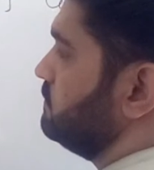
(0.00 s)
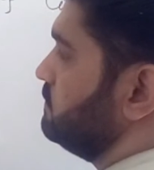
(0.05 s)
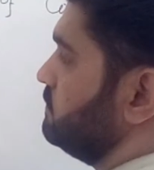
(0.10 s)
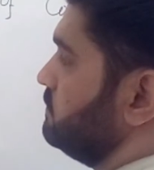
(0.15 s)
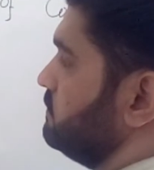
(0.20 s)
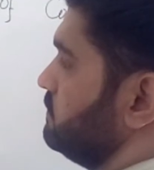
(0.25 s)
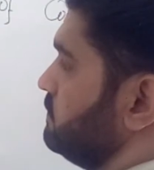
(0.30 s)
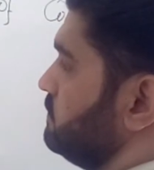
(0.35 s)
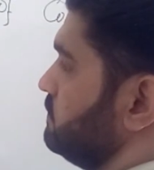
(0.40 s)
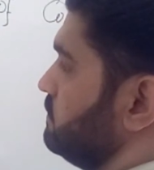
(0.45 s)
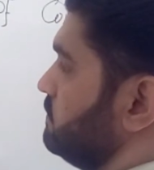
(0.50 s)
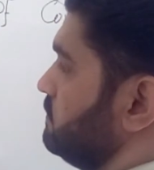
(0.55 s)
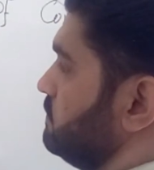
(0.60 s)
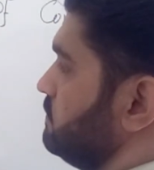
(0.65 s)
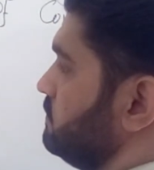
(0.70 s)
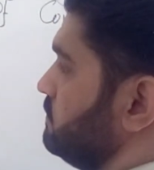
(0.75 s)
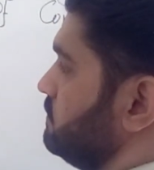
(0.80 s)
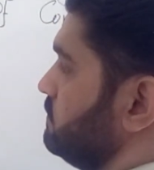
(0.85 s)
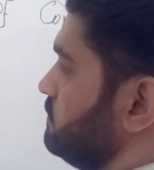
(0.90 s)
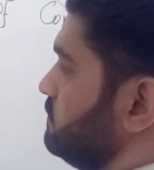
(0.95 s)

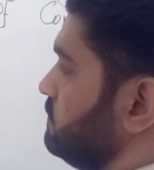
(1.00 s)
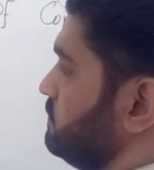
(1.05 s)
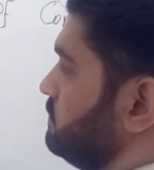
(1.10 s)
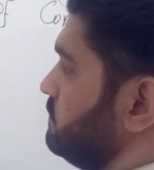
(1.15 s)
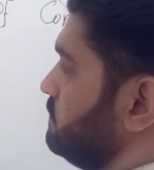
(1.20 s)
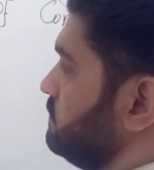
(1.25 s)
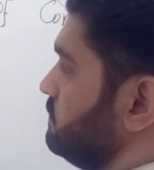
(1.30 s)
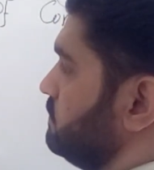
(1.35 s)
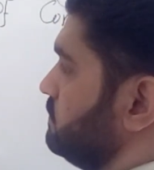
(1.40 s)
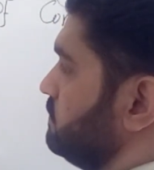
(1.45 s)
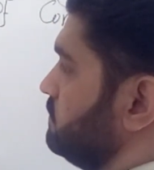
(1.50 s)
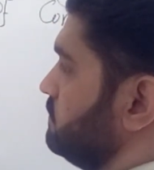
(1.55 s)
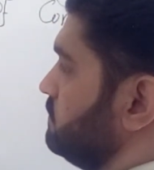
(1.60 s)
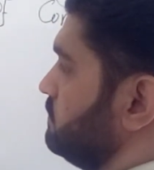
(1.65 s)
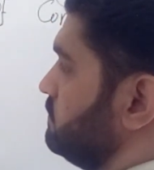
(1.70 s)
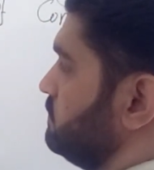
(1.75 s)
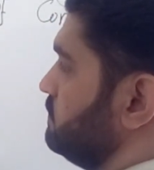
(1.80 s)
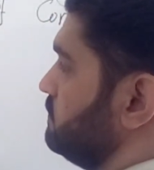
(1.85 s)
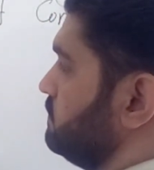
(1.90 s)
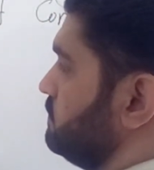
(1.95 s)

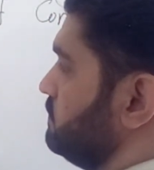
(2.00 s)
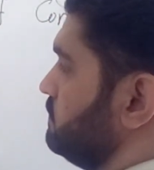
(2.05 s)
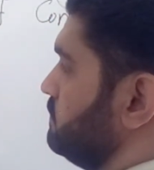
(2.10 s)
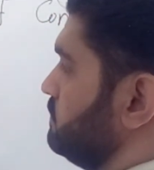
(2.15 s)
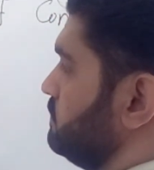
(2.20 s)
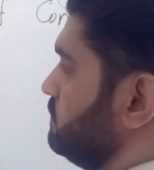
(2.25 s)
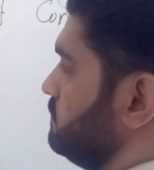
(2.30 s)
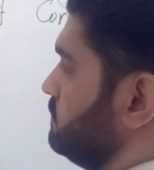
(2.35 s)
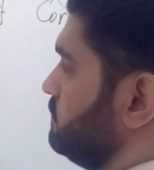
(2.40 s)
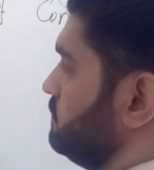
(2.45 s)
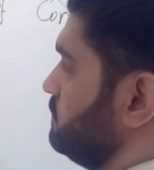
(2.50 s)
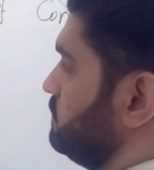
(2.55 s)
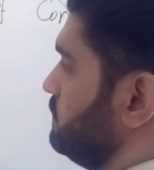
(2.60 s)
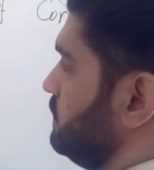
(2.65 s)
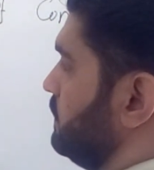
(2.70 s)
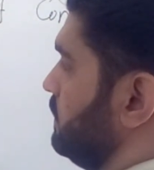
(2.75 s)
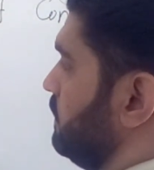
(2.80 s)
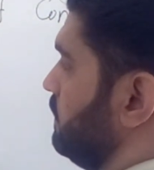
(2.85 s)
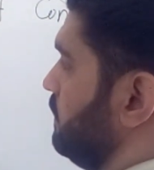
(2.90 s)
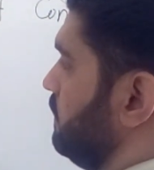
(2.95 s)

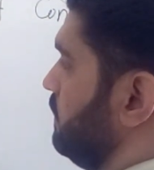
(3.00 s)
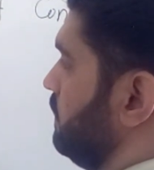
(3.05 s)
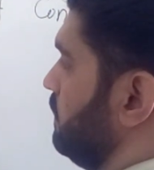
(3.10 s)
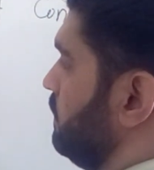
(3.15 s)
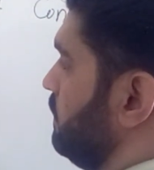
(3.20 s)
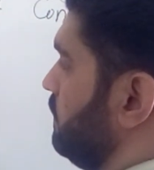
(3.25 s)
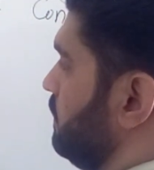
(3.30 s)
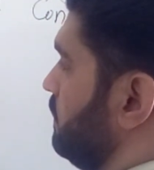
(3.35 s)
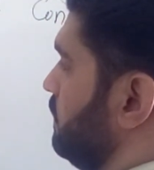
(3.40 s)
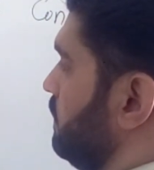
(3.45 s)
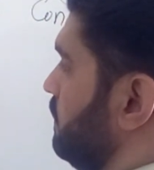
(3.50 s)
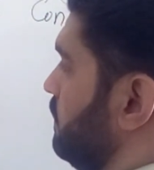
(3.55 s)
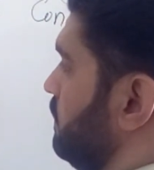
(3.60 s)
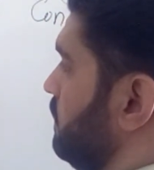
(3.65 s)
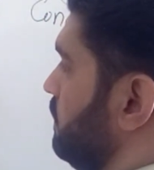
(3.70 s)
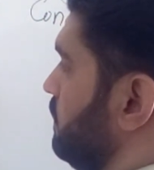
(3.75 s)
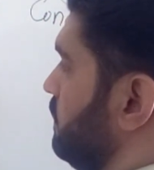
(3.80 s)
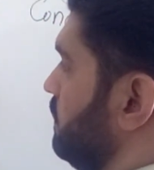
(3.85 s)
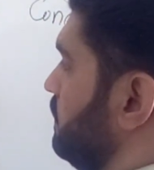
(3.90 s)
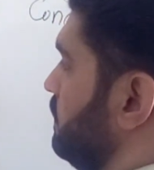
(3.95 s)

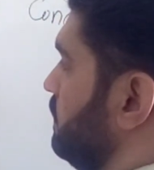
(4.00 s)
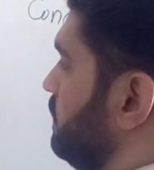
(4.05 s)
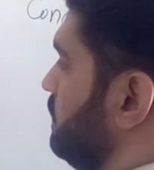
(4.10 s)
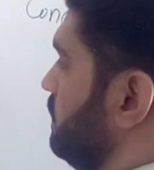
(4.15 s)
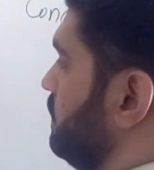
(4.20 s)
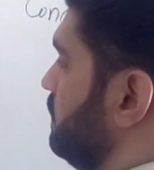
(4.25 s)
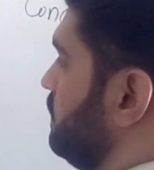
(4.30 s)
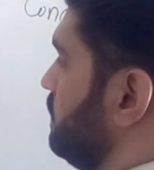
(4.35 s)
(no one is talking)